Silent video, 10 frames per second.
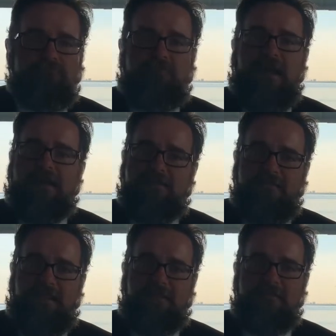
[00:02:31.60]
not
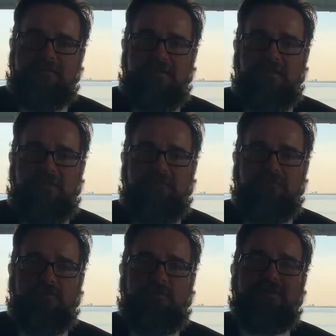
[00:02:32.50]
exactly a team
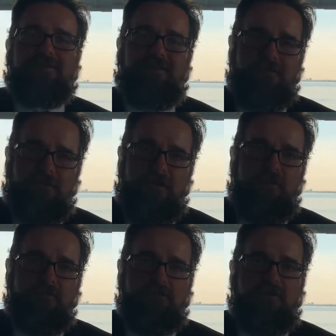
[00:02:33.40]
effort, but the law
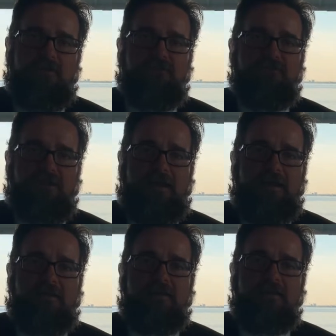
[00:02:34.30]
was on our
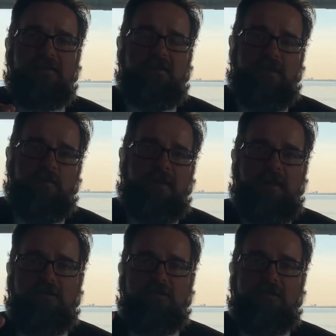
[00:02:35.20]
side
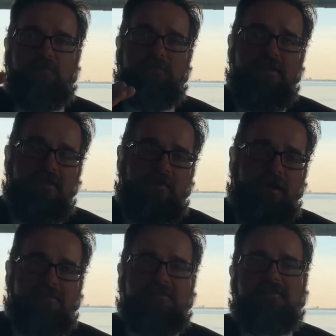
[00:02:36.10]
about
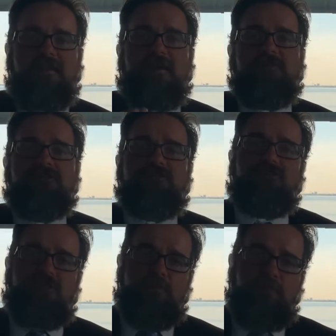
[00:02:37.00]
minimizing
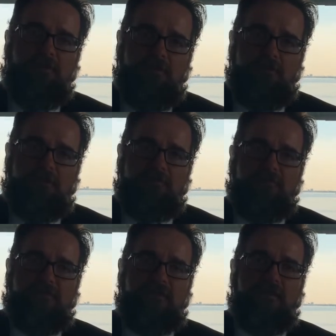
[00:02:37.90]
damages on the part
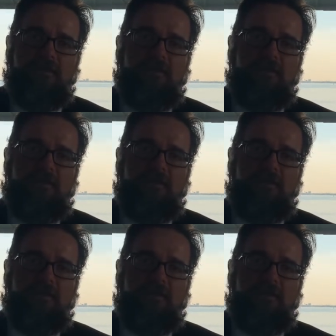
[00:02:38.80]
of the